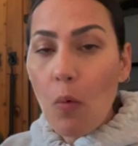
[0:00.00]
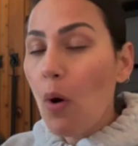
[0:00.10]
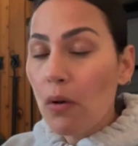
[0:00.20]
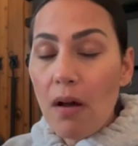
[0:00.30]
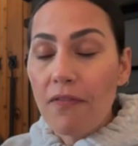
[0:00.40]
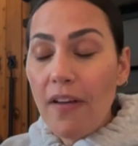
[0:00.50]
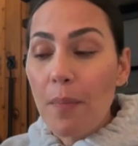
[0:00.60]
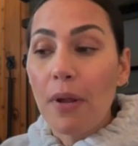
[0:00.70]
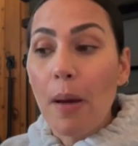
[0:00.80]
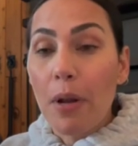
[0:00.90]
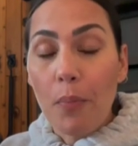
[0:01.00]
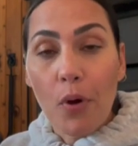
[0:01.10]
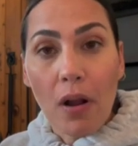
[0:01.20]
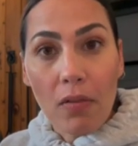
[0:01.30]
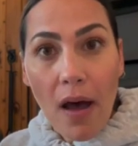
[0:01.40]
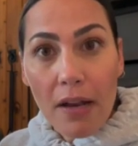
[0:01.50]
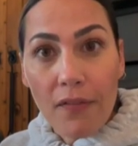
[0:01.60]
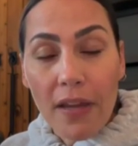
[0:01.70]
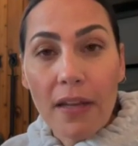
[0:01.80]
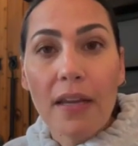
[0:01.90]
It won't all fit, but I'm going to put a lot
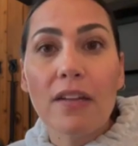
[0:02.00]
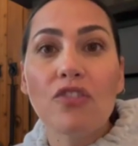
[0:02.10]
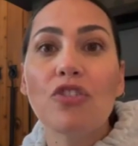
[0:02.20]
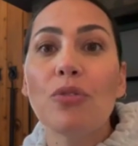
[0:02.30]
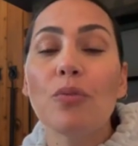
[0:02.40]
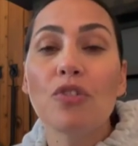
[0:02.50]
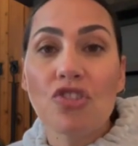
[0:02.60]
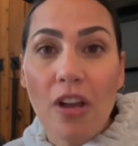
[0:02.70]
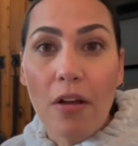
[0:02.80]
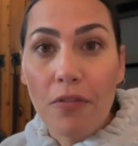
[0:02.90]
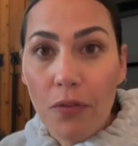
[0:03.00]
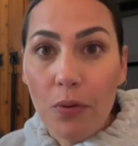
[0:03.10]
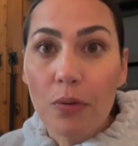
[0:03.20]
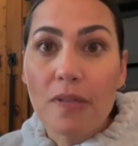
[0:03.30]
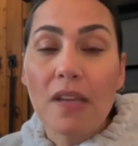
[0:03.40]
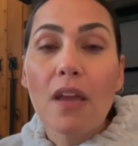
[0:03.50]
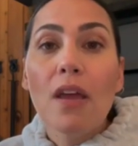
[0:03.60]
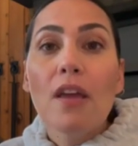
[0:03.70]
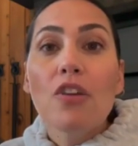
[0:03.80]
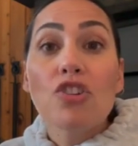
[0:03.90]
of it into Janel Foo's
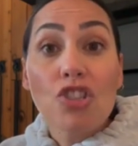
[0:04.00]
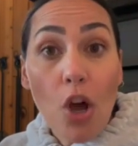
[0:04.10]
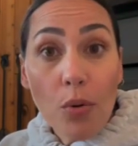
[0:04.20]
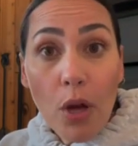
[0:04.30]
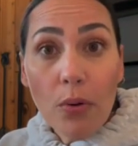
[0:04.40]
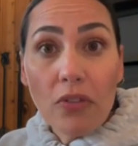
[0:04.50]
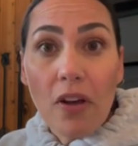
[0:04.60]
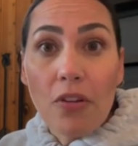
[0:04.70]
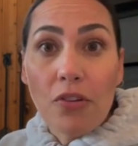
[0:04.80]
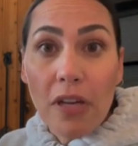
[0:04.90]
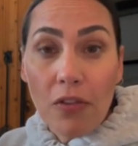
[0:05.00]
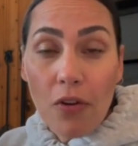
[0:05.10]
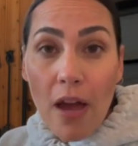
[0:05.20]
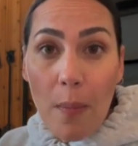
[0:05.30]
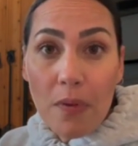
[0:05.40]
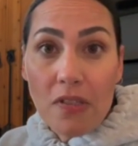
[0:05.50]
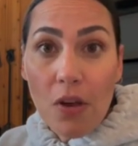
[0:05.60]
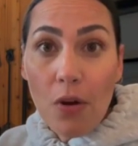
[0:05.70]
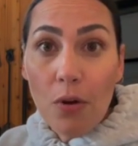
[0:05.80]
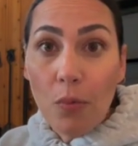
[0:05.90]
show notes underneath her
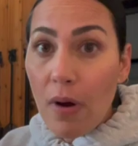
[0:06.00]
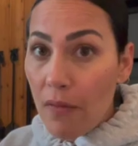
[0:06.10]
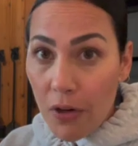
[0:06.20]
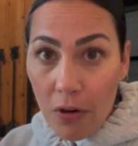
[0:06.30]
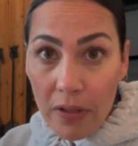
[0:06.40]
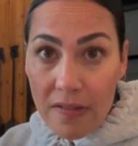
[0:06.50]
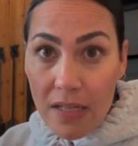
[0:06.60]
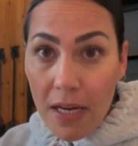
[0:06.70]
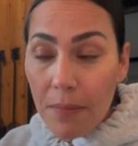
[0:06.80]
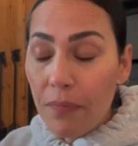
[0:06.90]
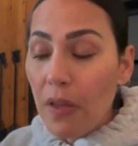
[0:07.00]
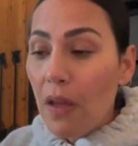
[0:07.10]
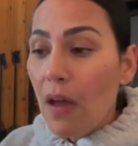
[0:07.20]
episode, wherever you're listening,